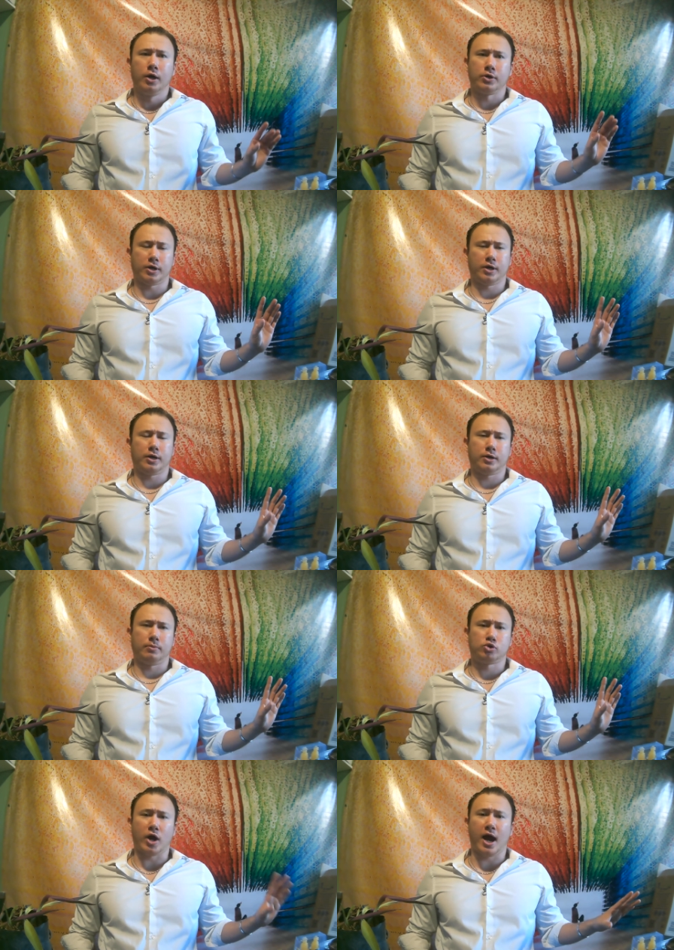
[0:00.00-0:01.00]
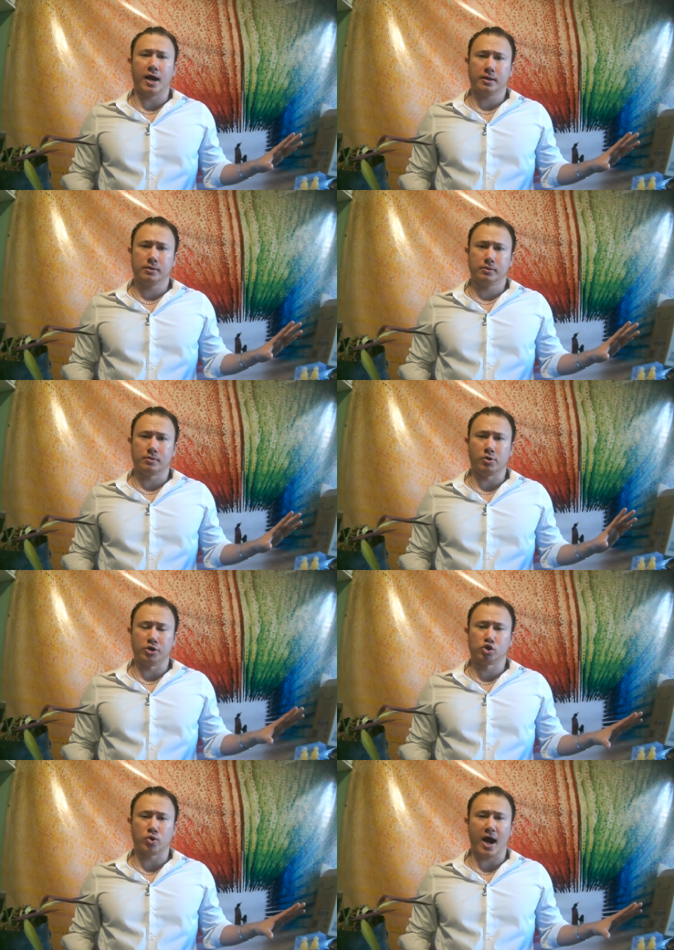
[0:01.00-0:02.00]
You're going to try. The
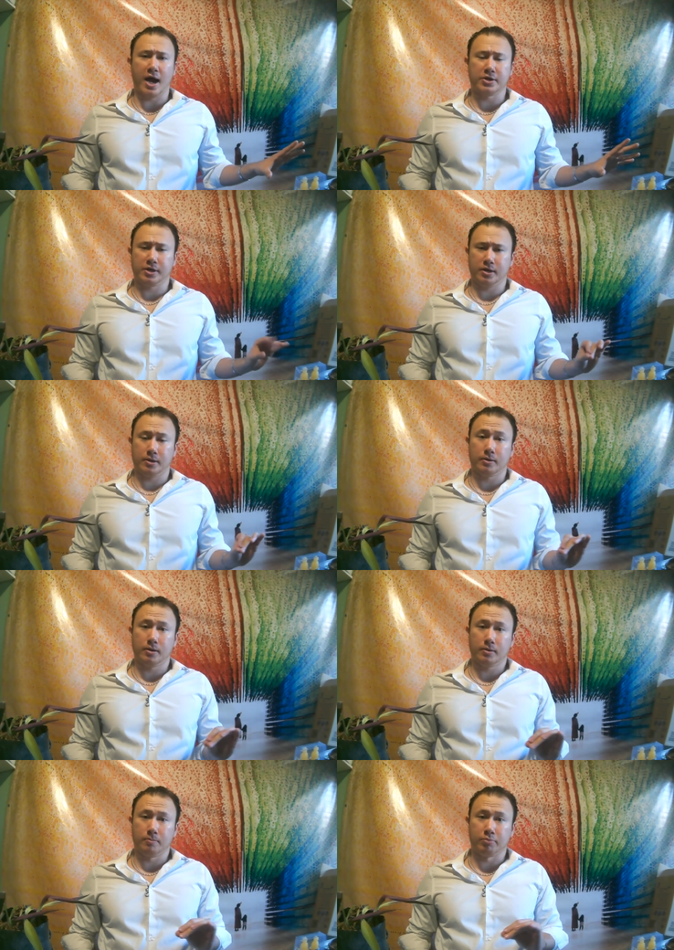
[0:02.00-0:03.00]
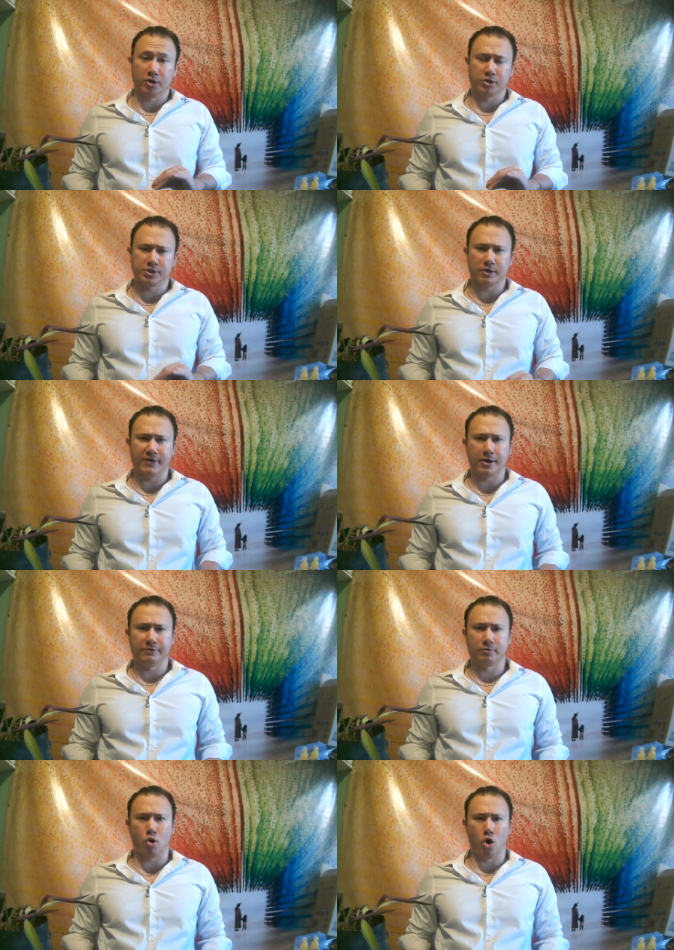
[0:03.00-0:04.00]
more you try, you're going to burn yourself out
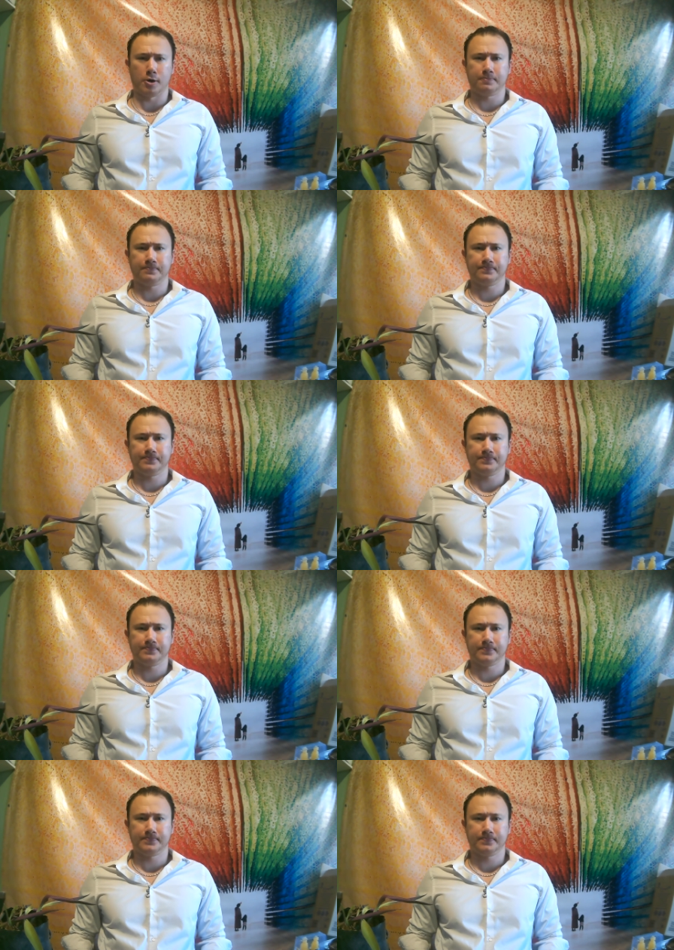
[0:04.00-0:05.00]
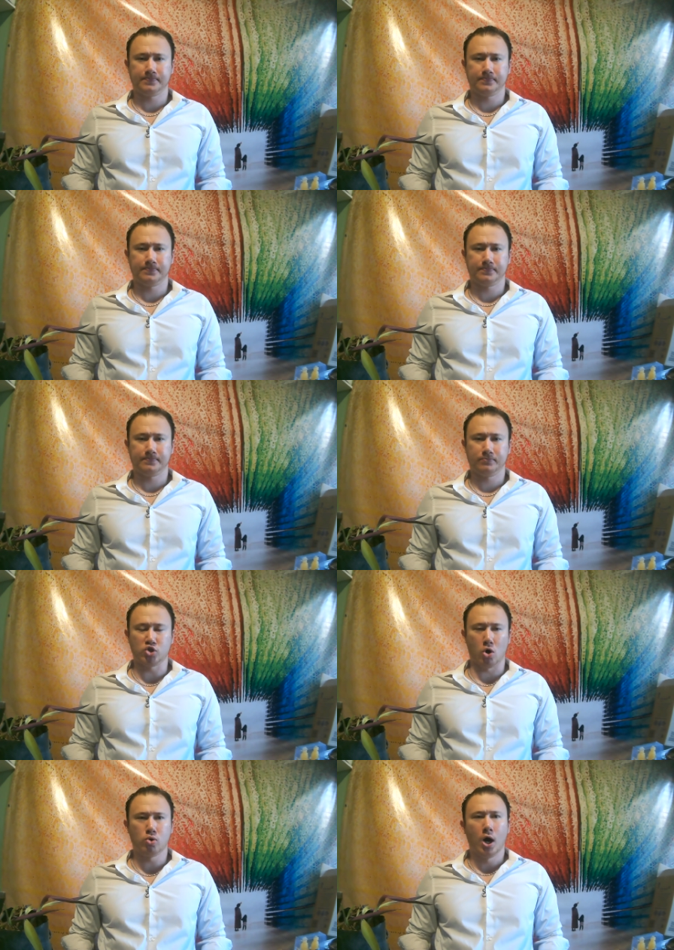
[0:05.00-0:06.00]
even more.
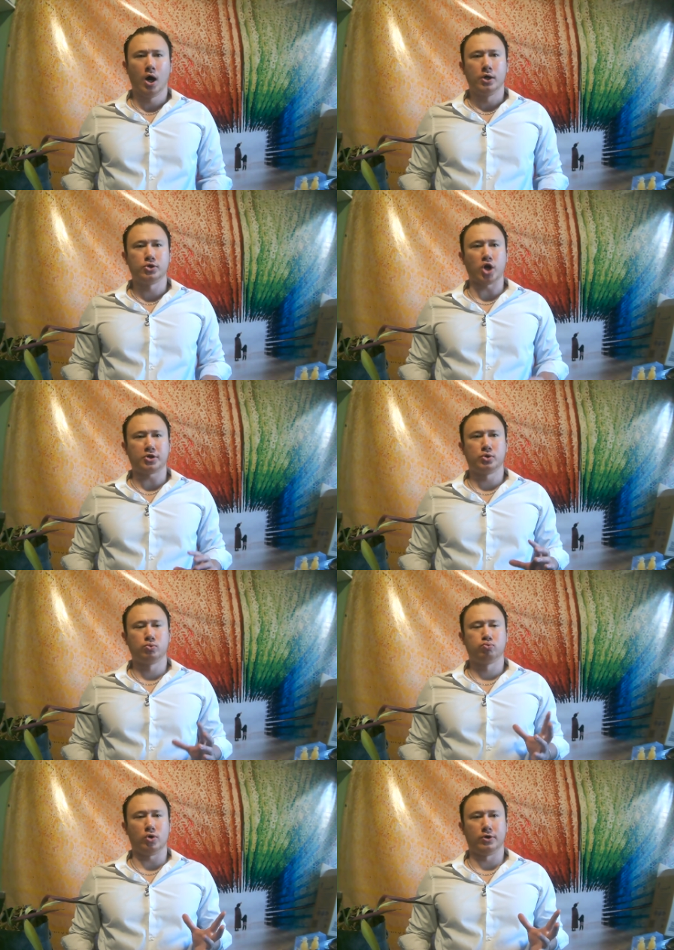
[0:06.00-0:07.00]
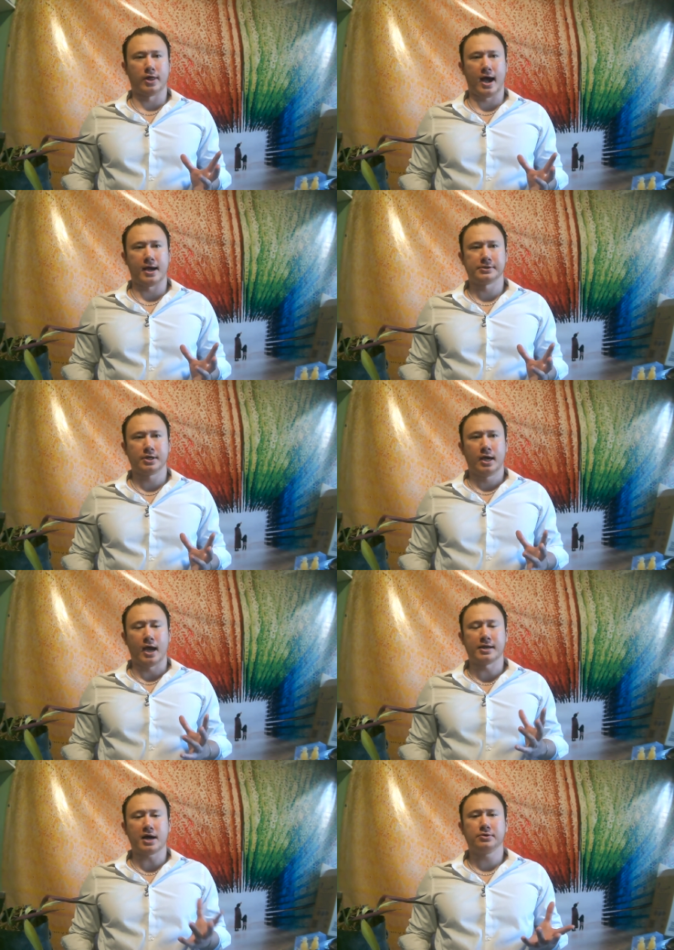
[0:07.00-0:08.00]
So you start to realize,
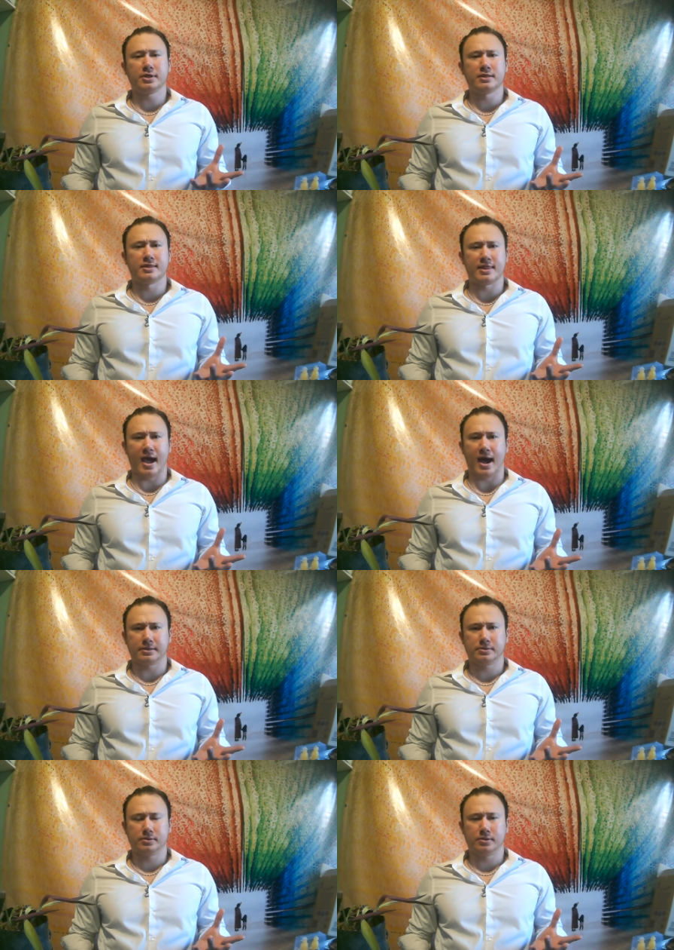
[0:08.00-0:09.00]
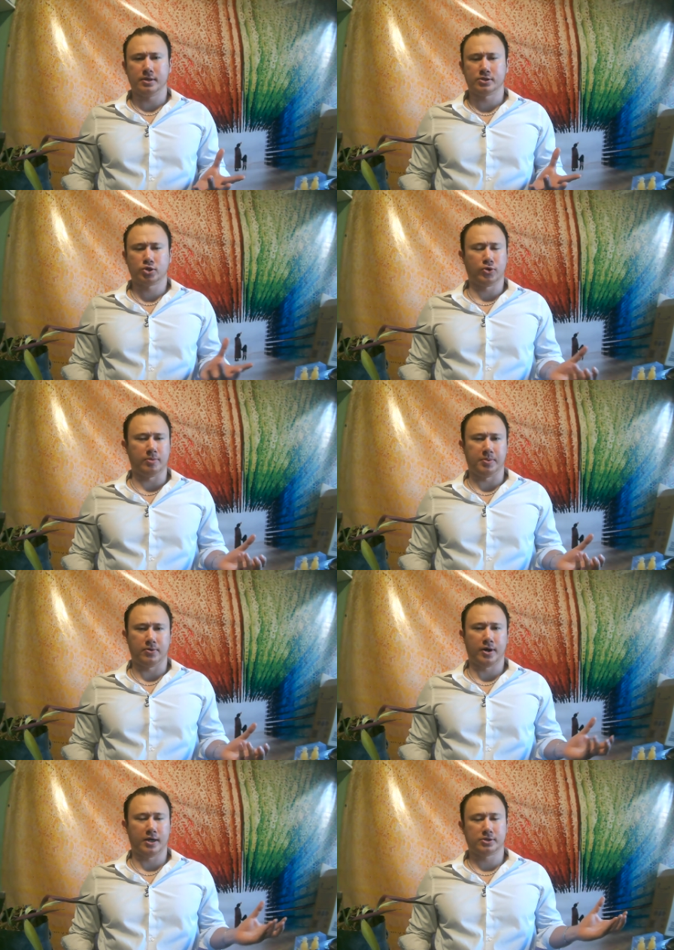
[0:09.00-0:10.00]
and not only that, it's
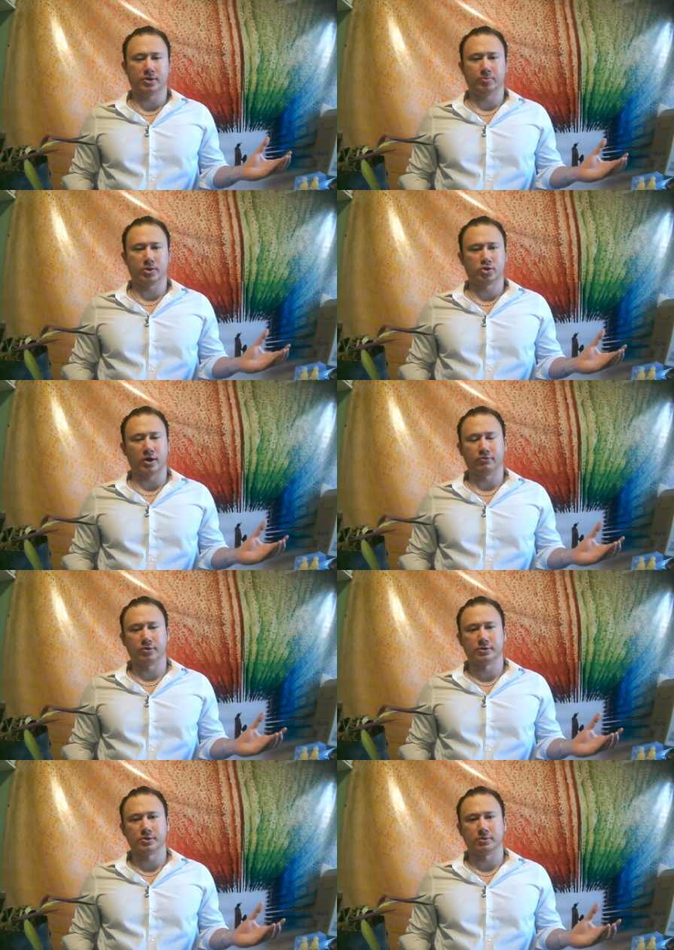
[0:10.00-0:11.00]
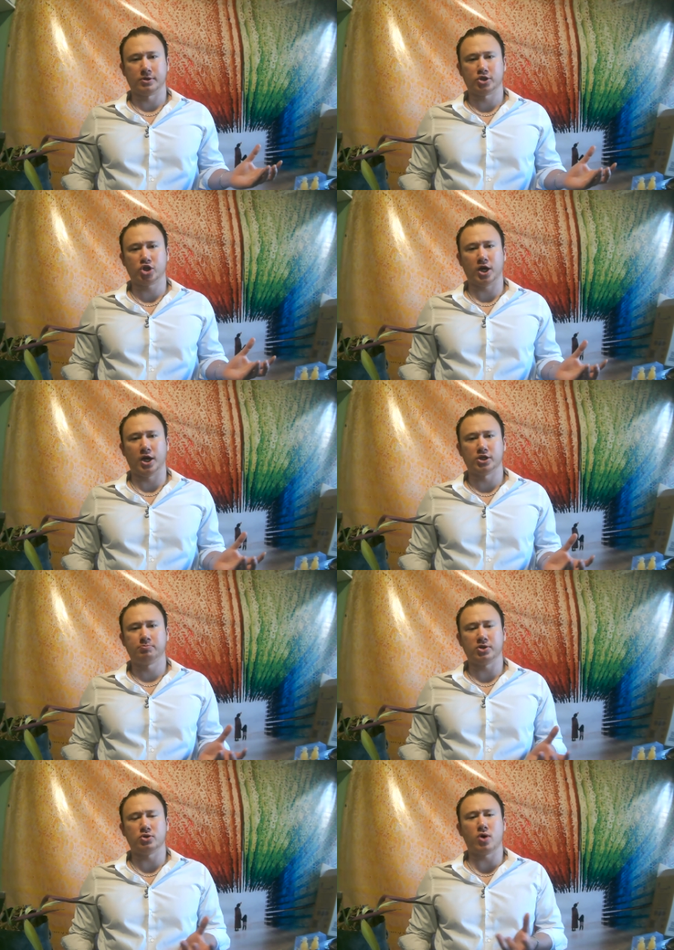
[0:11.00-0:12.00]
creepy, right? It's creepy to try forcing someone to
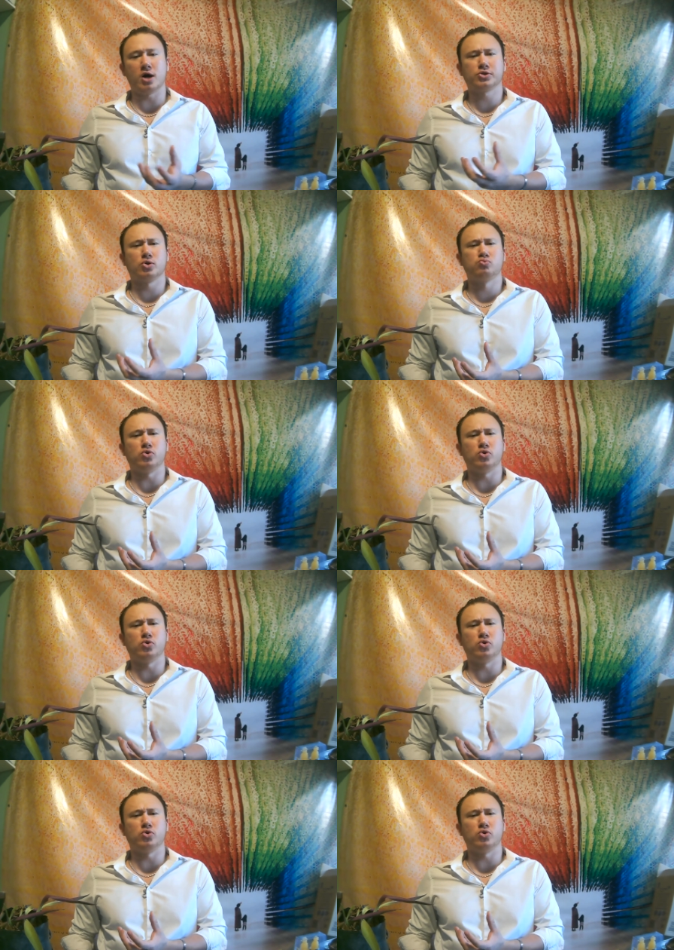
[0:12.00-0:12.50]
change, but you also